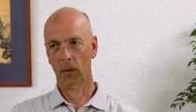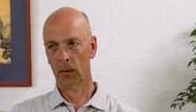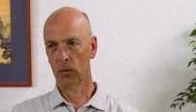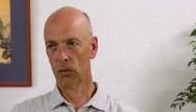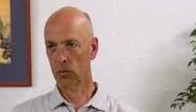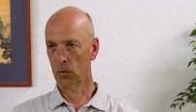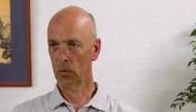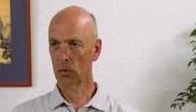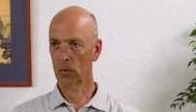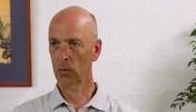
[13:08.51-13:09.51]
on the
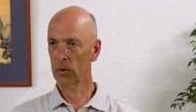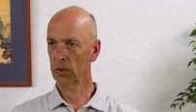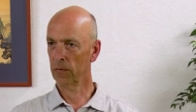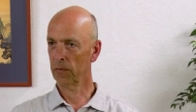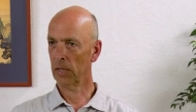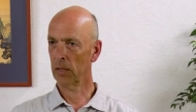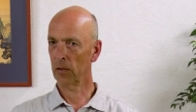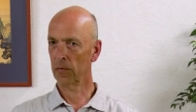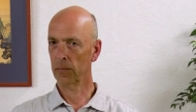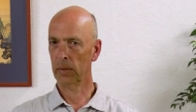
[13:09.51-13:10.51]
student who is in front
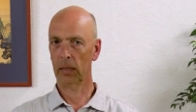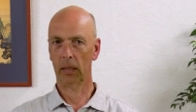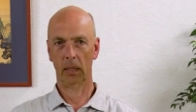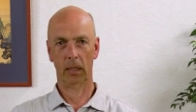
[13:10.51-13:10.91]
of me,